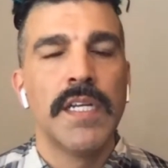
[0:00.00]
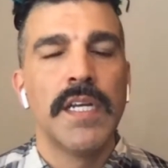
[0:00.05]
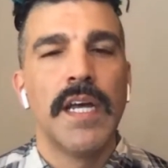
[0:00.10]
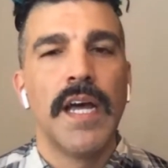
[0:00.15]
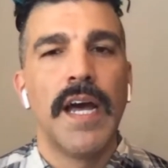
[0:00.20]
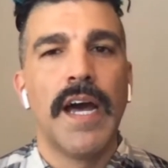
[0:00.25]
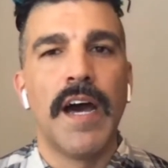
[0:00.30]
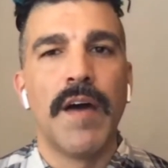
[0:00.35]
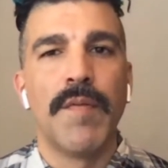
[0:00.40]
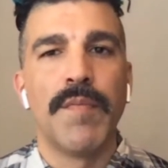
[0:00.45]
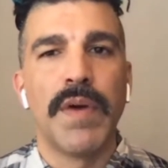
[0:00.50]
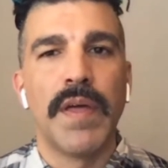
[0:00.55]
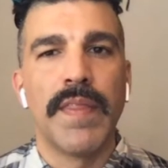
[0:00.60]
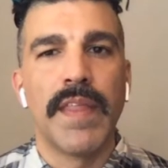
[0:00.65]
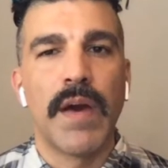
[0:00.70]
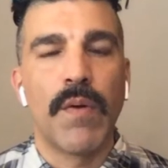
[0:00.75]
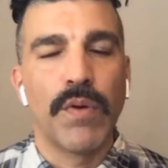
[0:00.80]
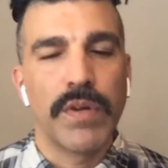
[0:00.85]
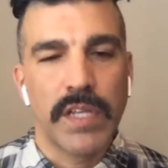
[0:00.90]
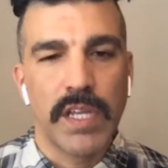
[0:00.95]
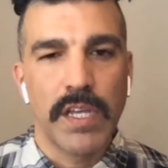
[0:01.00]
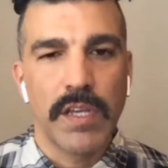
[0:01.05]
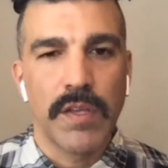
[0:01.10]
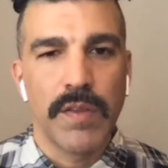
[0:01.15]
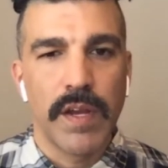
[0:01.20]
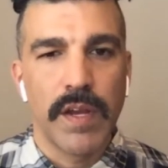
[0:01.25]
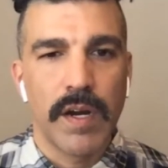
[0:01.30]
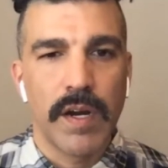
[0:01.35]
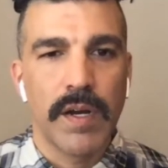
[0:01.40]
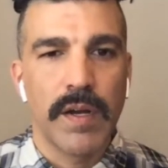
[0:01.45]
and that would get you
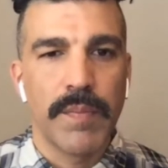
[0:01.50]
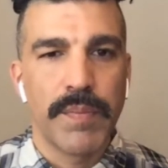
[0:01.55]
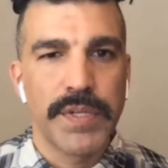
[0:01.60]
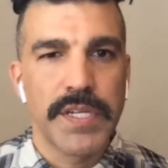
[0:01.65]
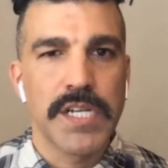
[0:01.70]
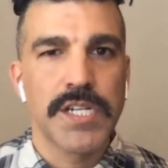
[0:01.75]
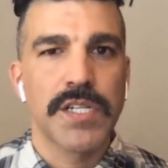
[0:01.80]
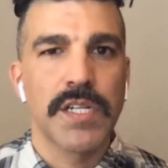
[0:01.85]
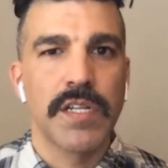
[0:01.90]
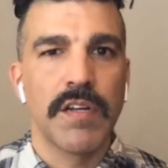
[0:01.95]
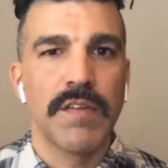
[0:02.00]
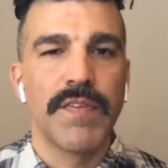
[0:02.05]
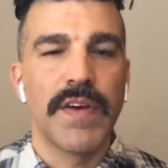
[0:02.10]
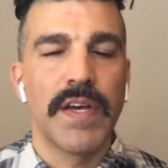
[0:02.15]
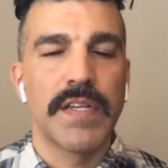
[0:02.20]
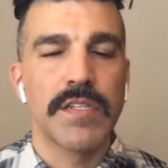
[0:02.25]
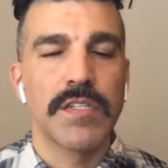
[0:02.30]
there potentially a little faster.